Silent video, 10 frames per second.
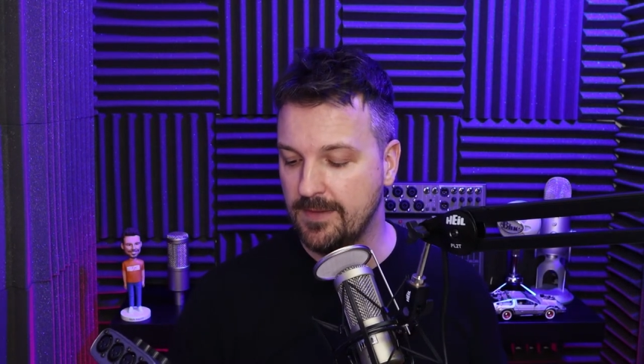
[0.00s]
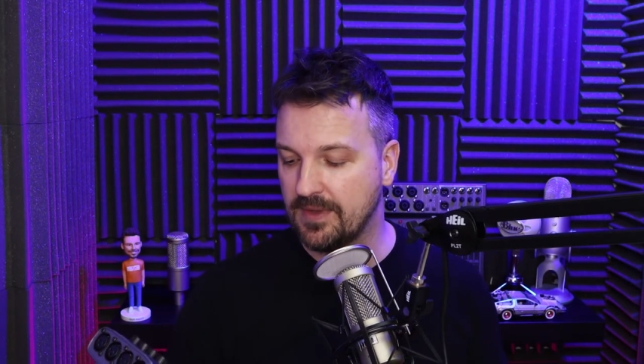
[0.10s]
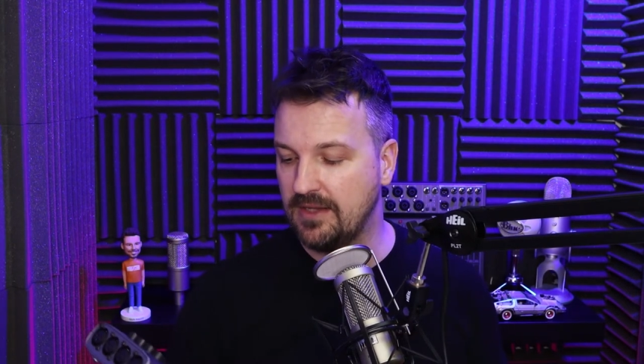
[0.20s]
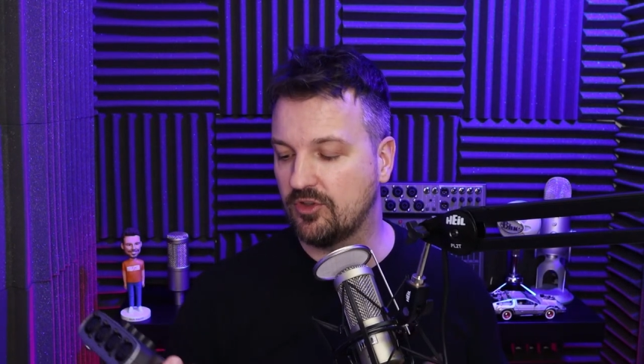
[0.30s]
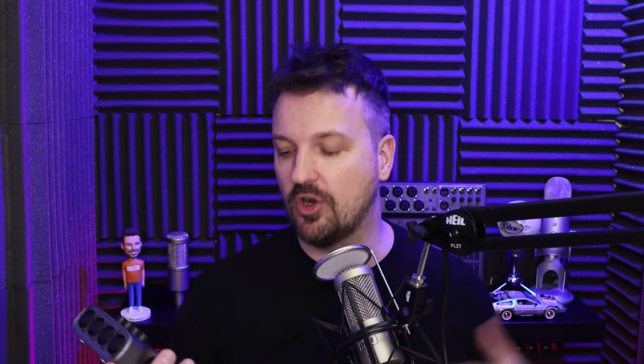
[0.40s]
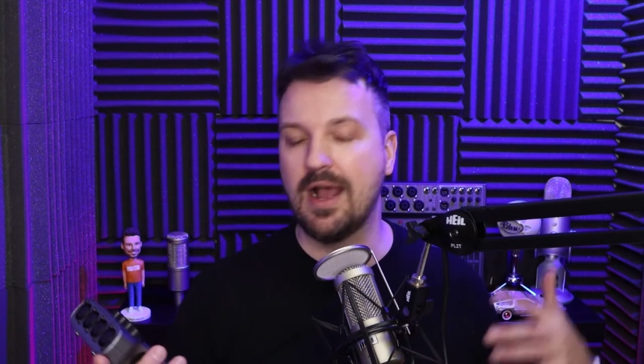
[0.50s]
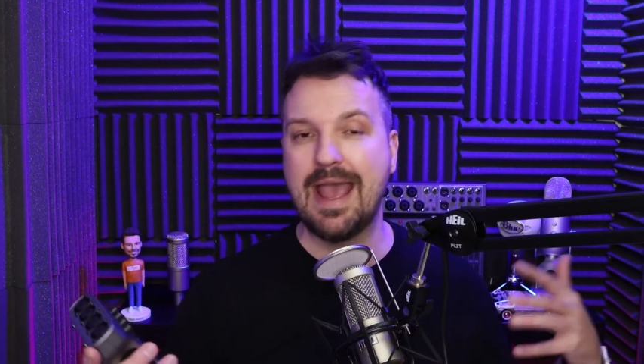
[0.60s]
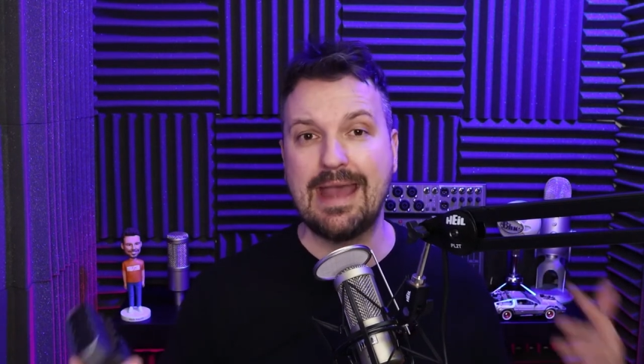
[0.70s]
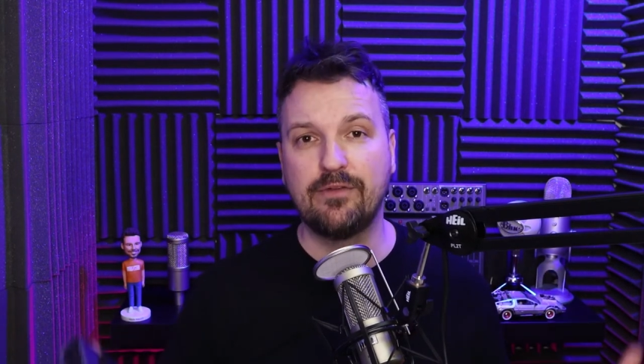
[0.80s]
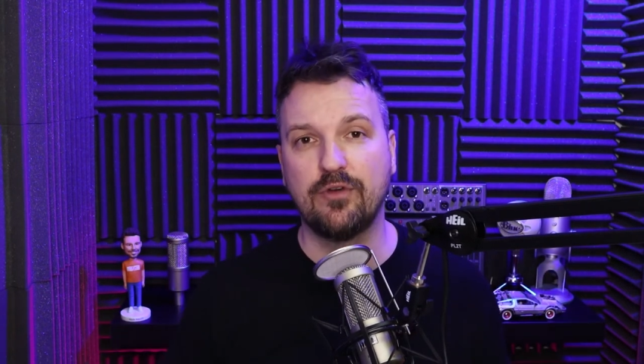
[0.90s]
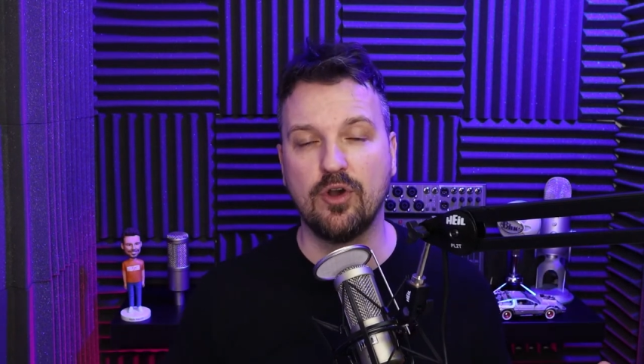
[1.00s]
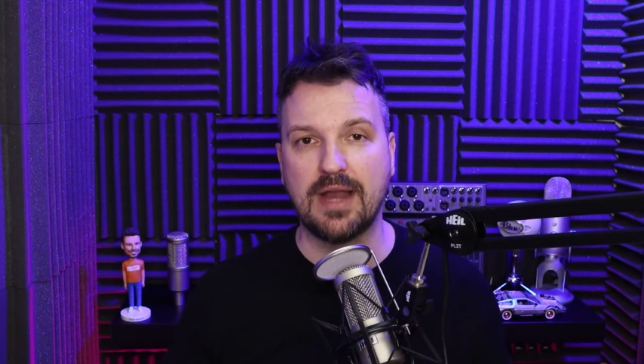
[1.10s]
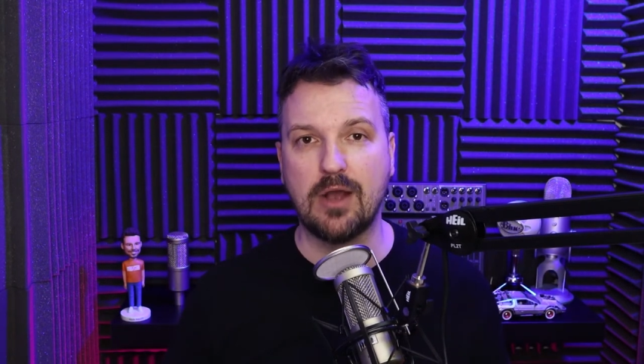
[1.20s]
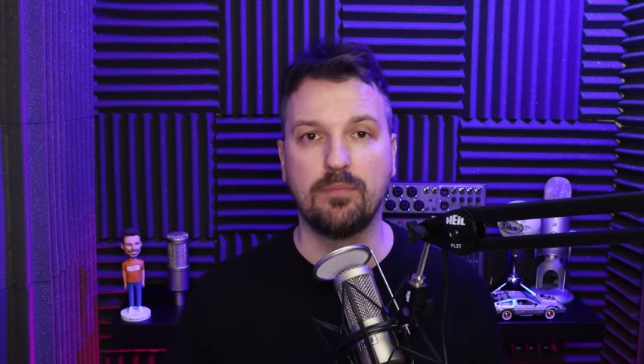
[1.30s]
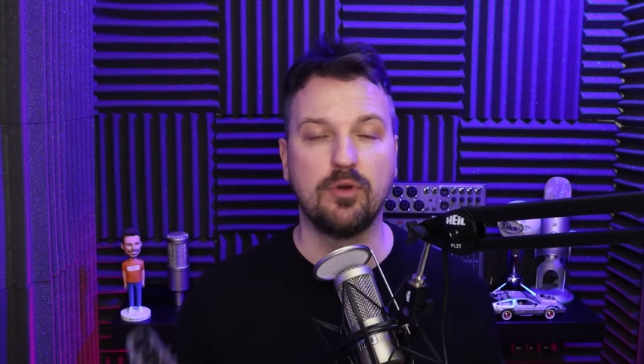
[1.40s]
It's got headphone
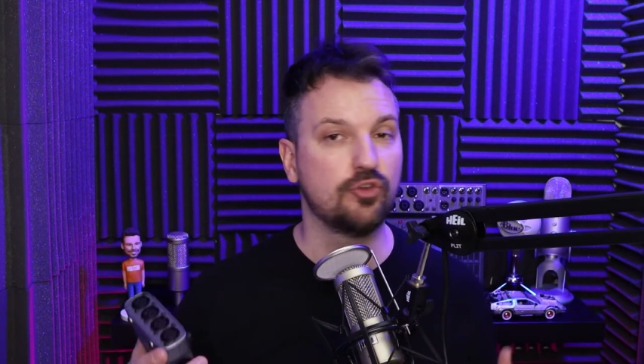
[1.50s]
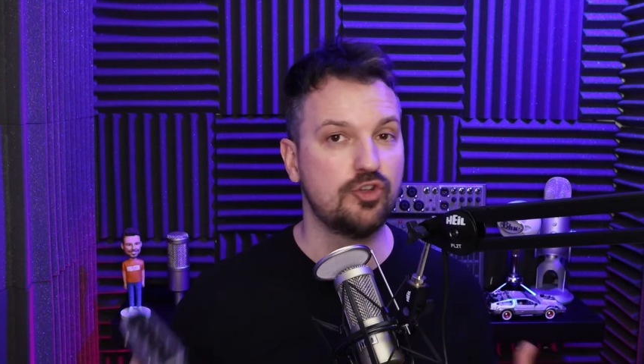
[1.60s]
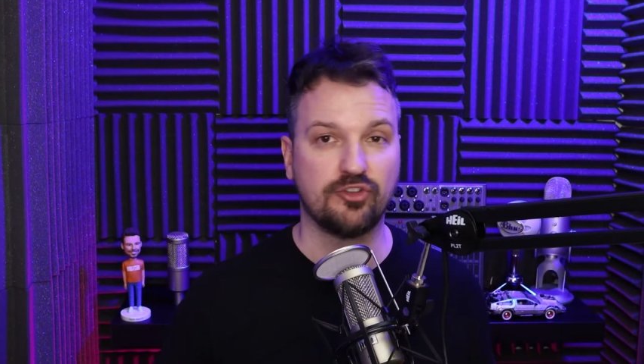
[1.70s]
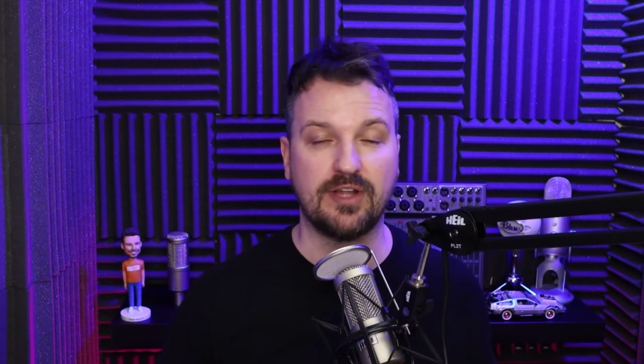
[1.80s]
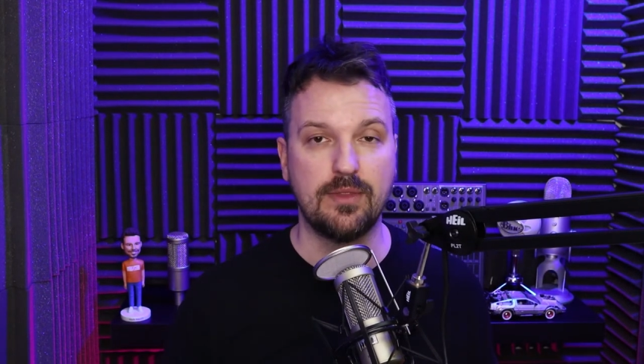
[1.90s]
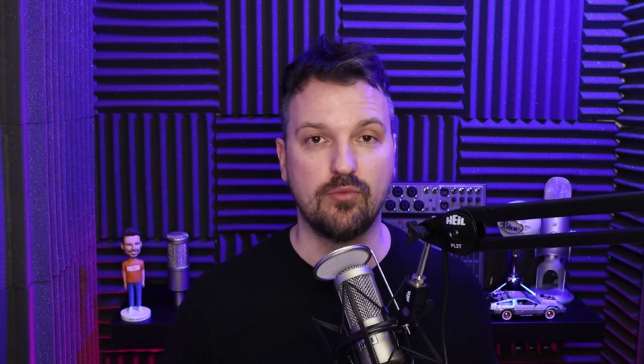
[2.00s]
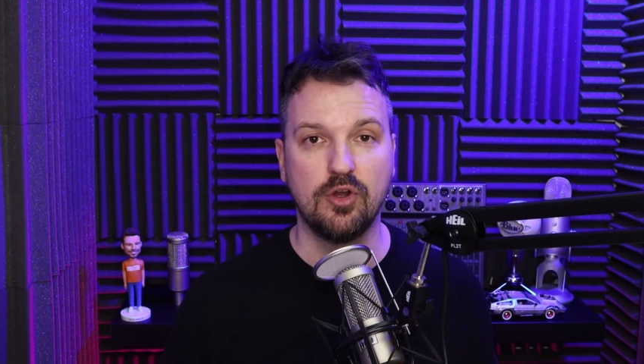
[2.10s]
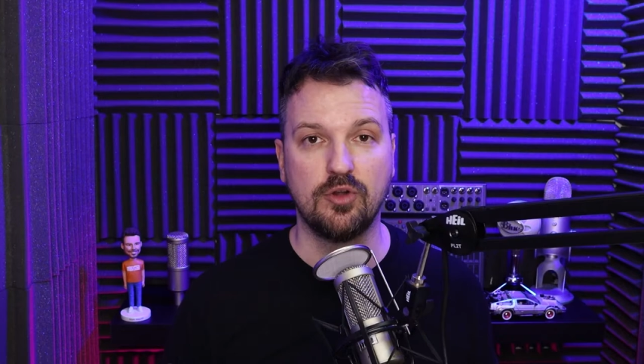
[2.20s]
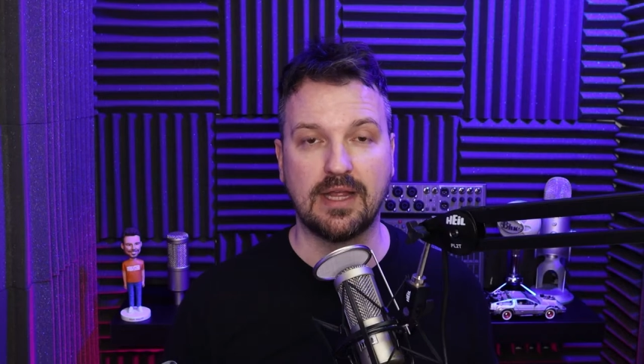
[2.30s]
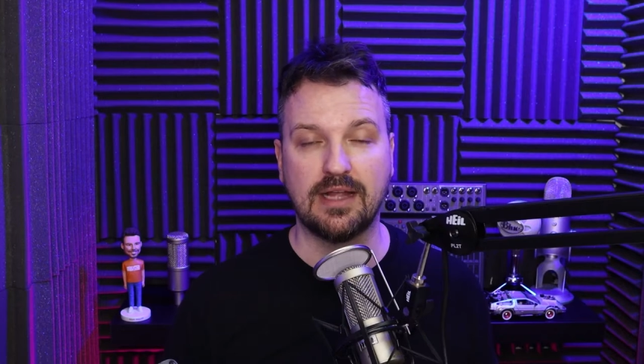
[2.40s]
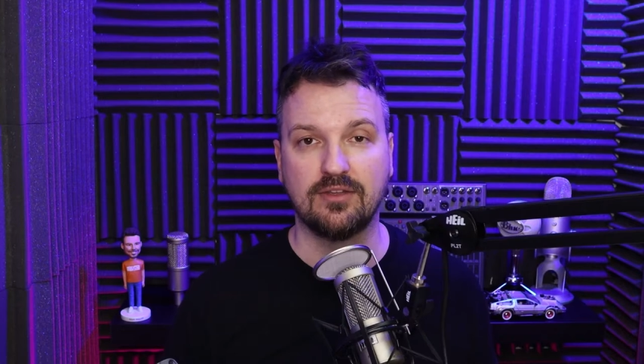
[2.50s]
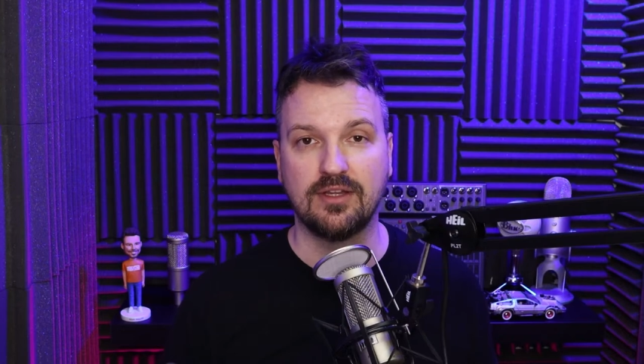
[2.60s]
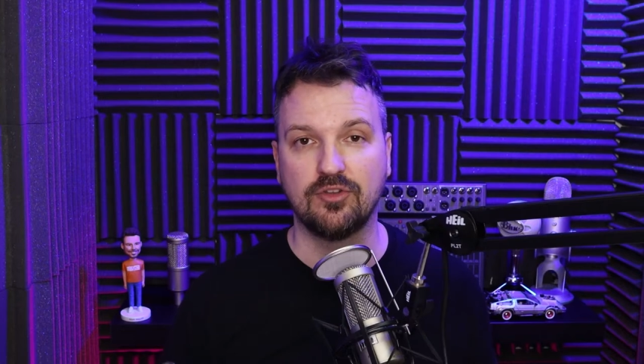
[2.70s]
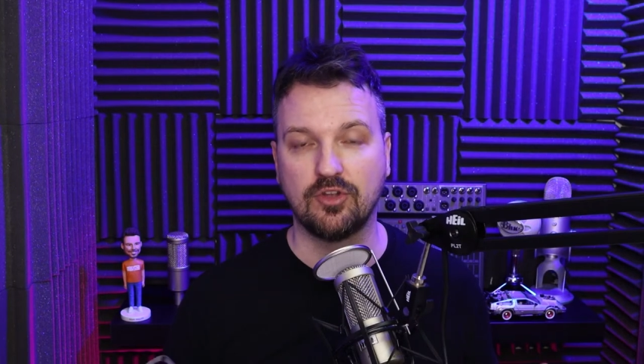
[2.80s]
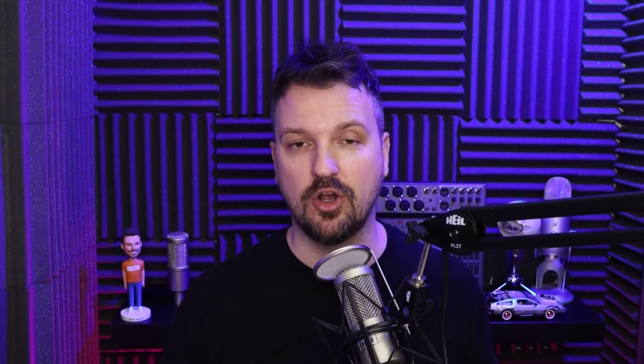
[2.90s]
outputs, just like the RØDECaster
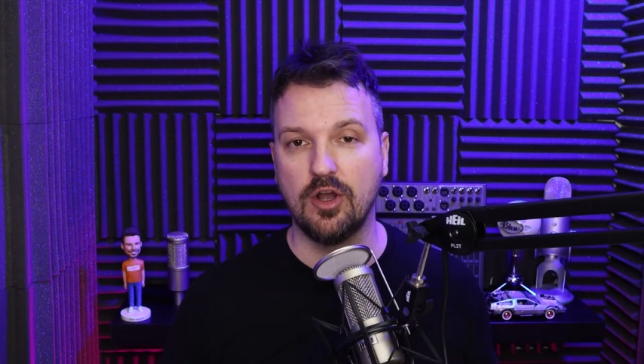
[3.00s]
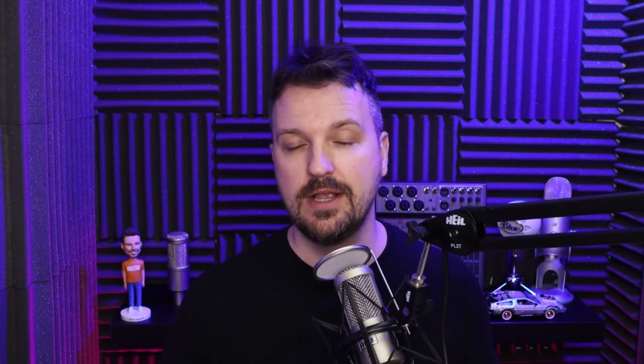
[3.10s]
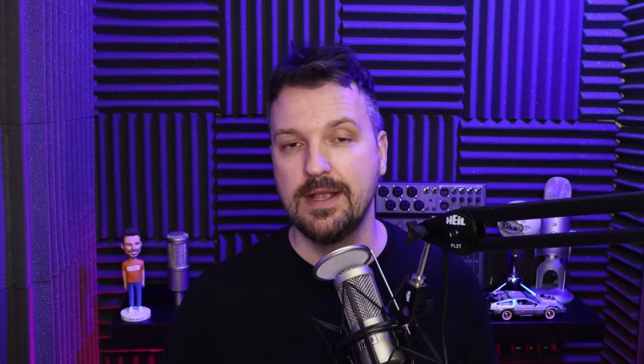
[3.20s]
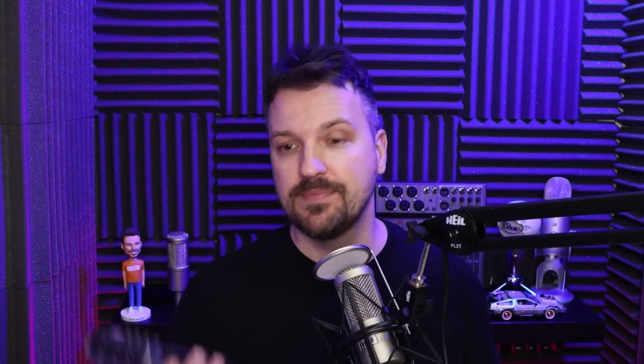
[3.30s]
has got.